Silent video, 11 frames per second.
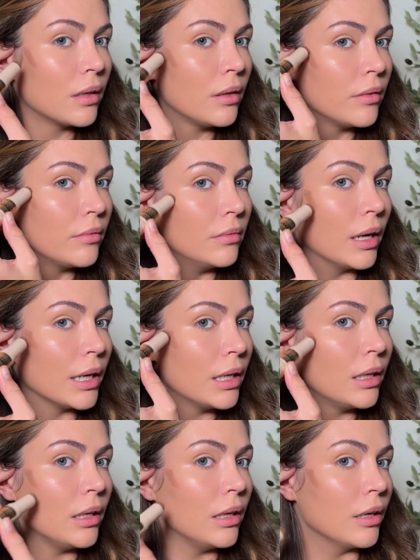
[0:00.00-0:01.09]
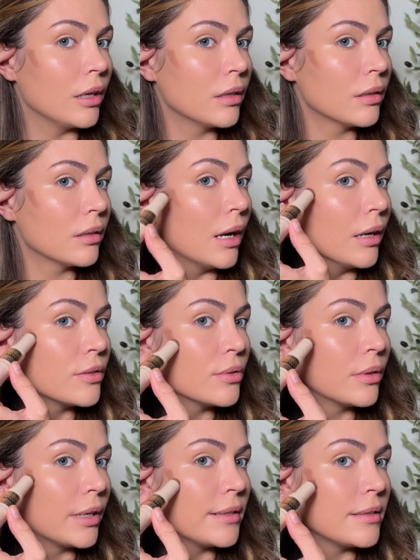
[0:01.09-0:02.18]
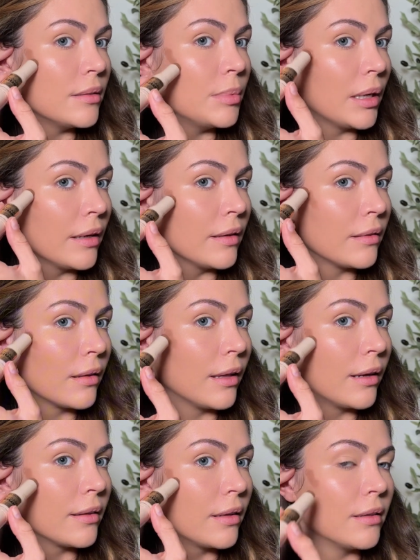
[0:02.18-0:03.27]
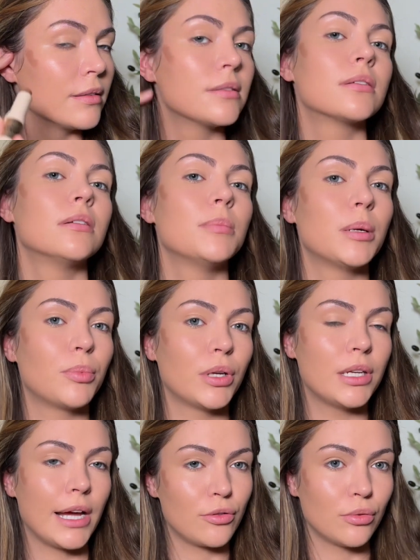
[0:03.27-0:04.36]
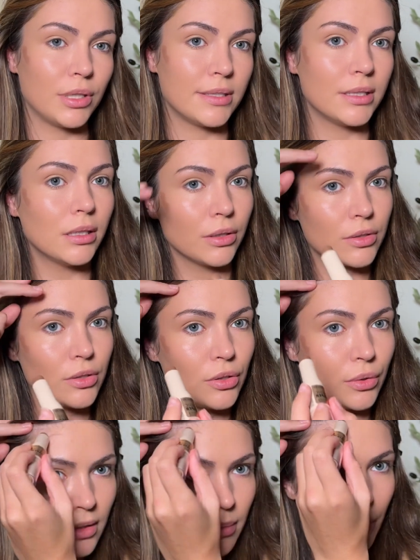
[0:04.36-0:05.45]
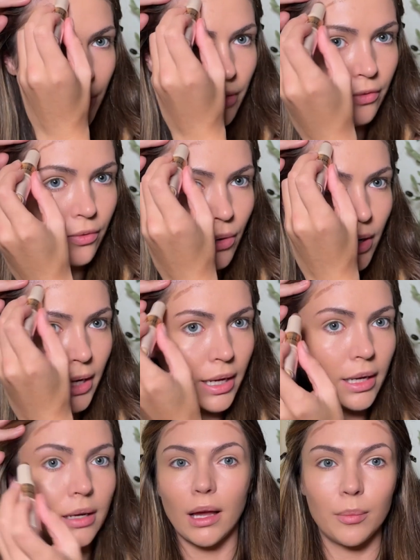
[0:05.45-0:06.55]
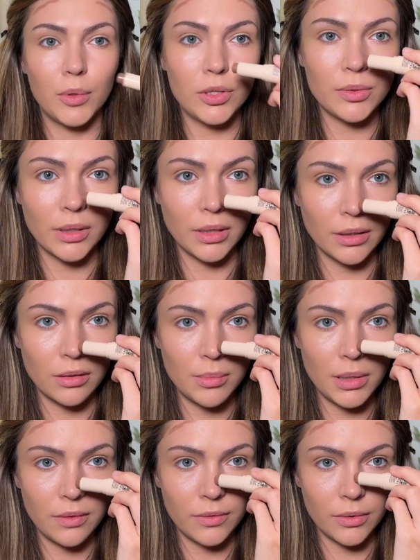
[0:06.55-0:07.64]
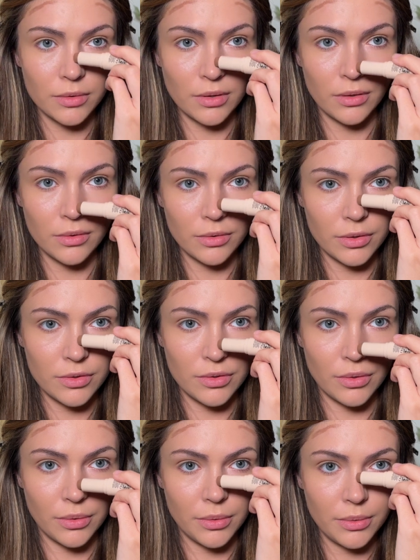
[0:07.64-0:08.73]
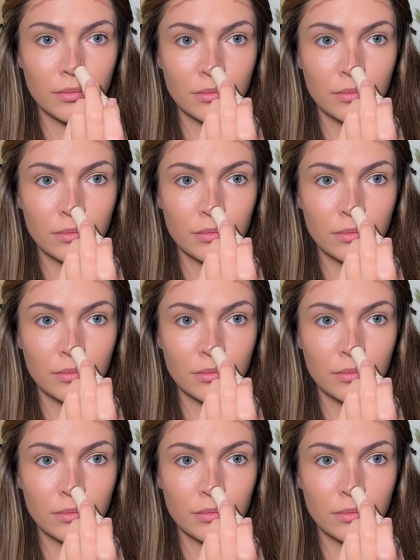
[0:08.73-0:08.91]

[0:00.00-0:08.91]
right here, not too crazy because like I said, this is going to be a pretty natural, easy look to do. On the forehead, I'm going to do a little bit of nose contour too.